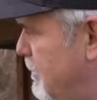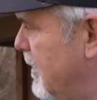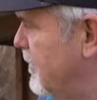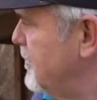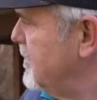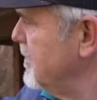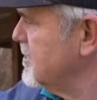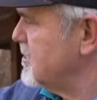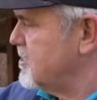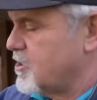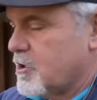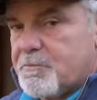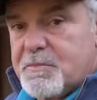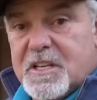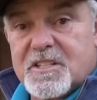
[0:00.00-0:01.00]
but this
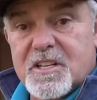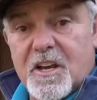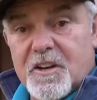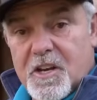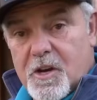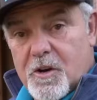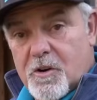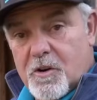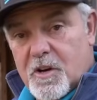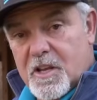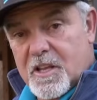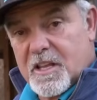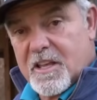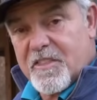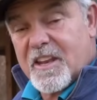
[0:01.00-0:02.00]
should be done here
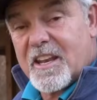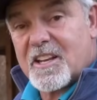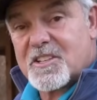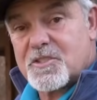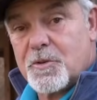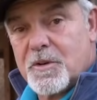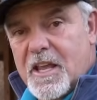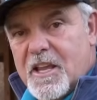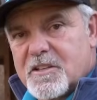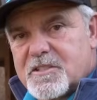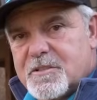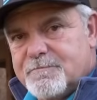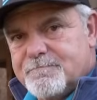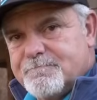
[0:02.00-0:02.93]
in the next two days.